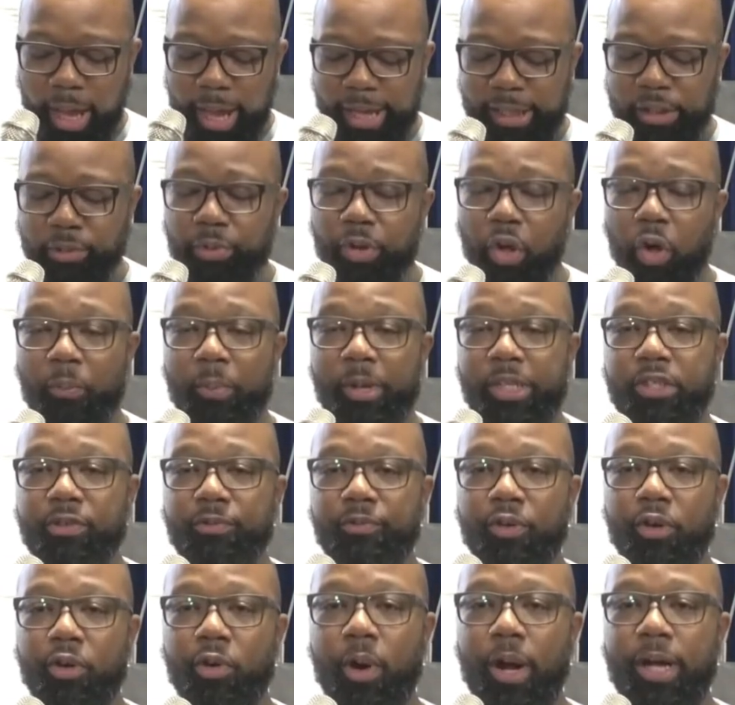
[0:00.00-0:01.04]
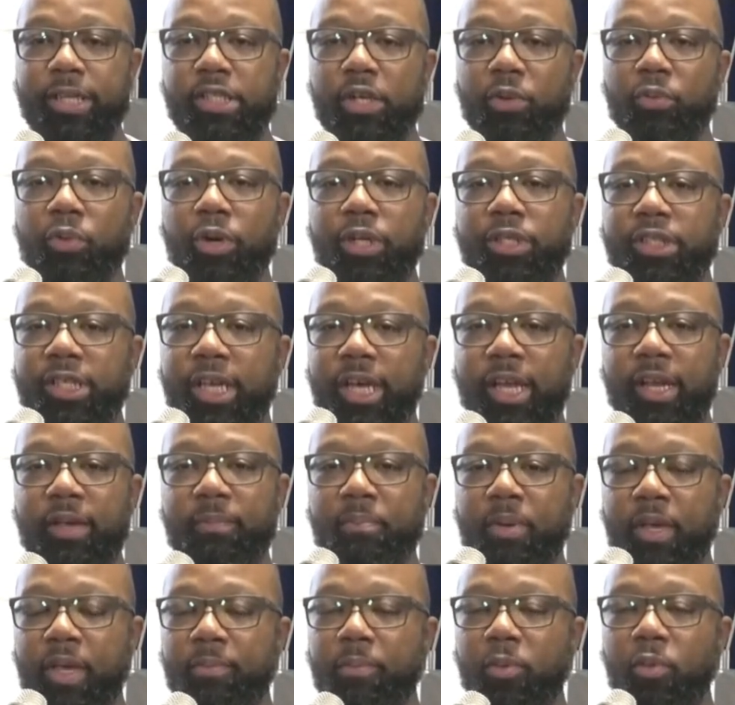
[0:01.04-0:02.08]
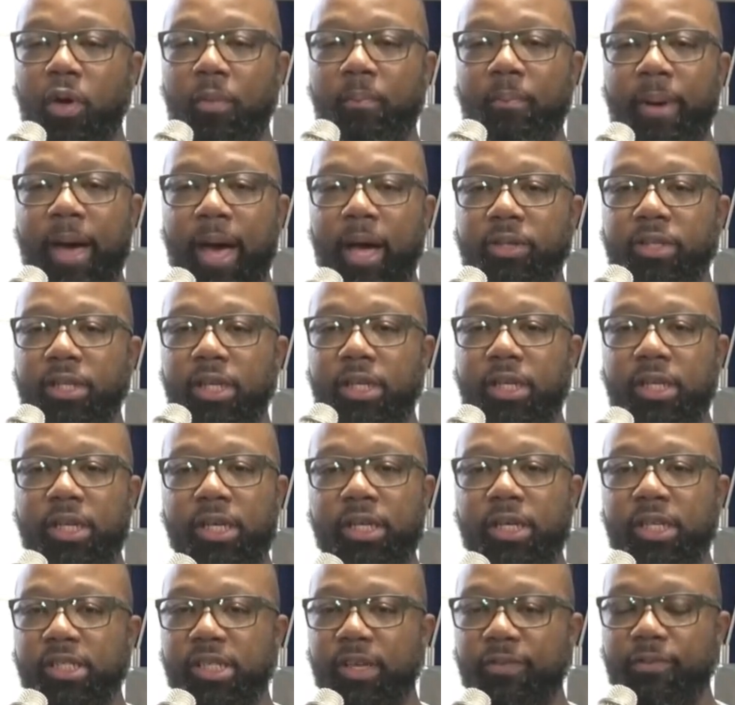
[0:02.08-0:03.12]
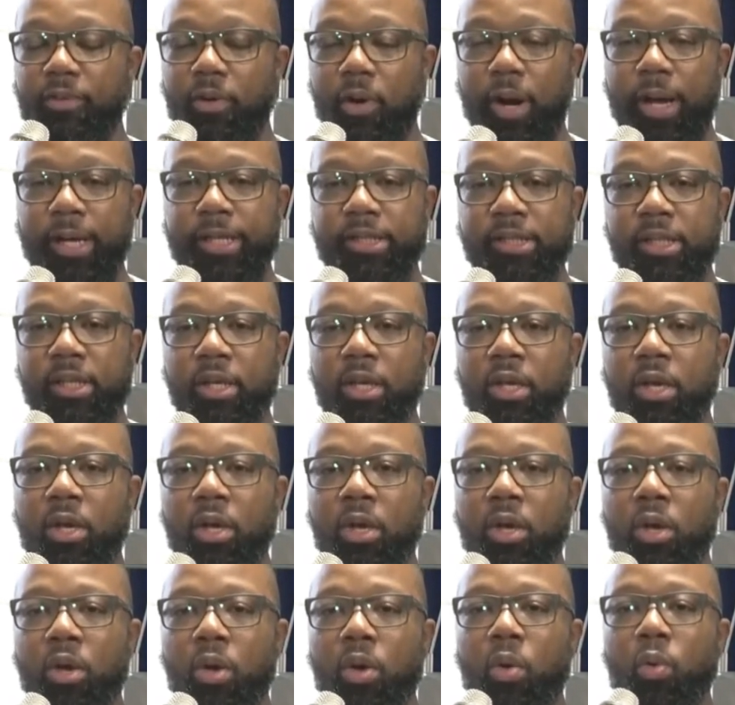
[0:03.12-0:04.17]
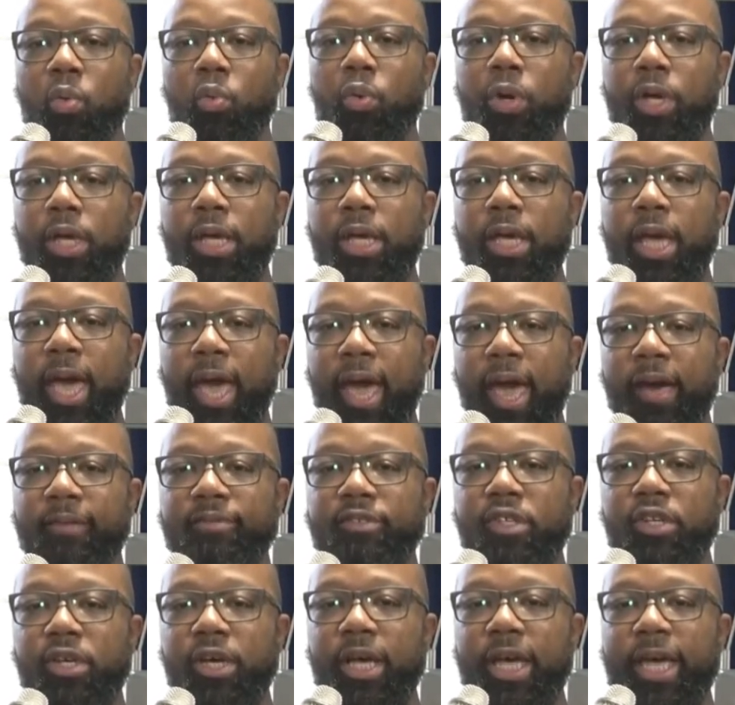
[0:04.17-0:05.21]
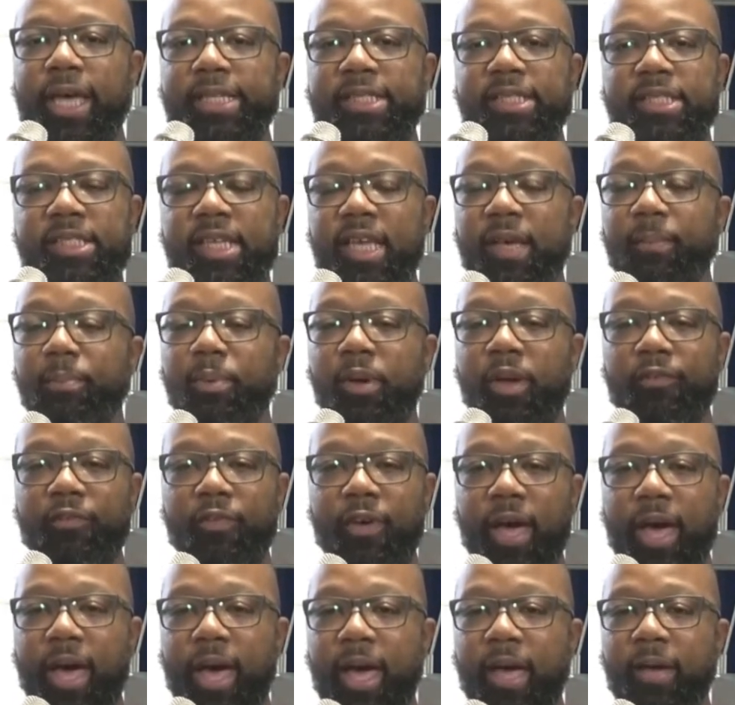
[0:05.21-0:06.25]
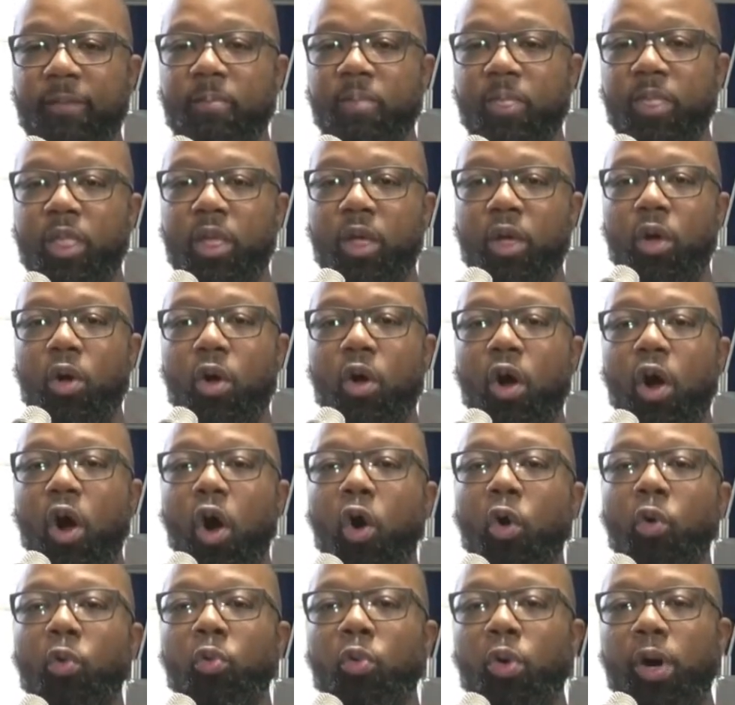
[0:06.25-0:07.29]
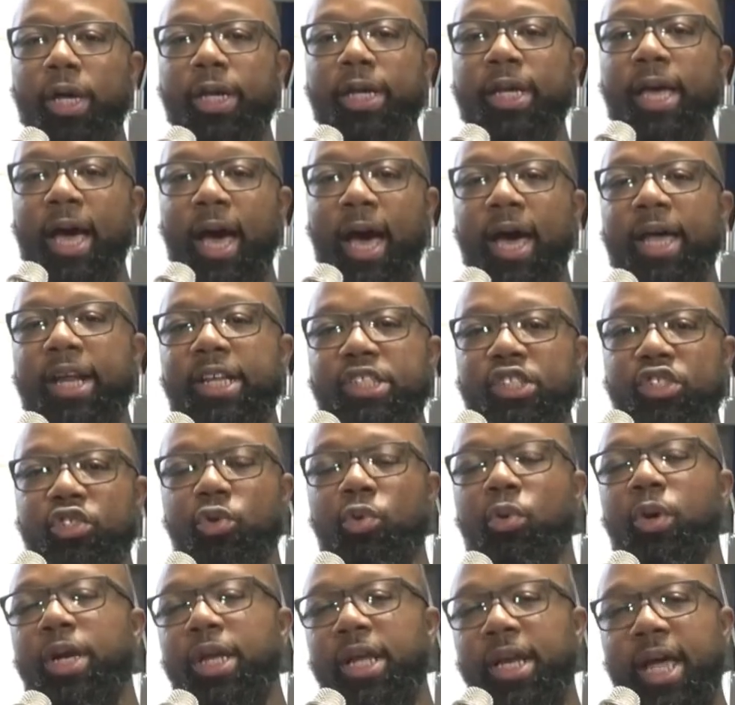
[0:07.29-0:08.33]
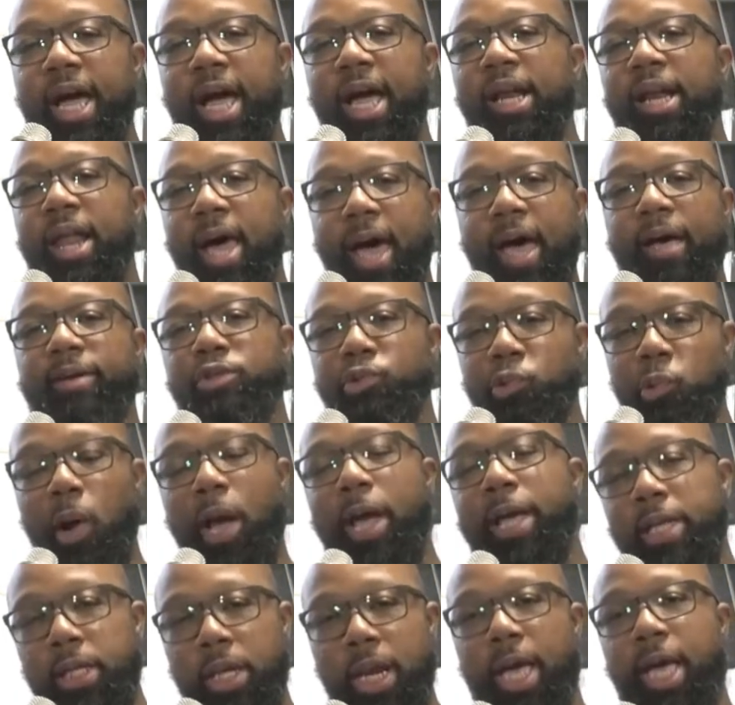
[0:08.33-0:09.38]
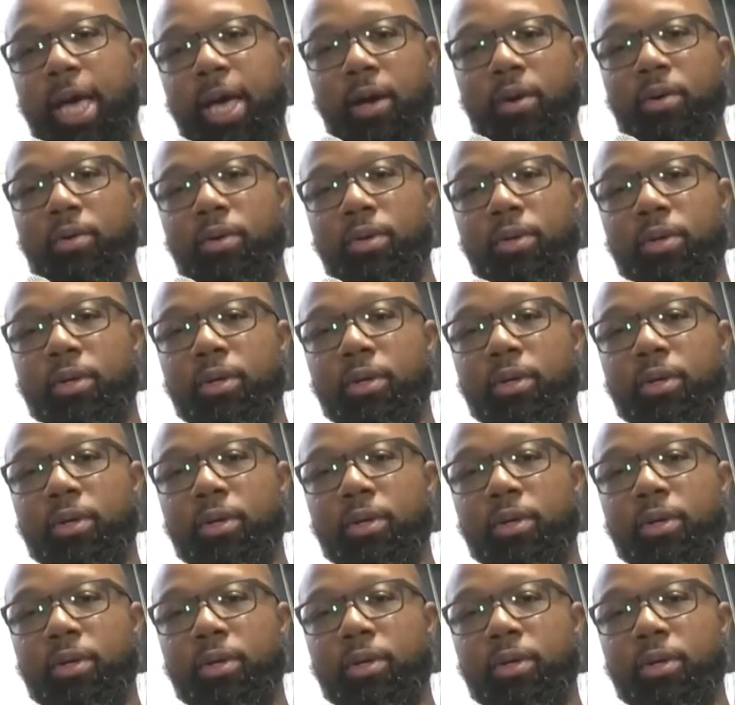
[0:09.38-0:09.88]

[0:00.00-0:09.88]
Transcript: and we're telling people about the goodness of Christ, we have to exemplify on what God is doing in our lives right now.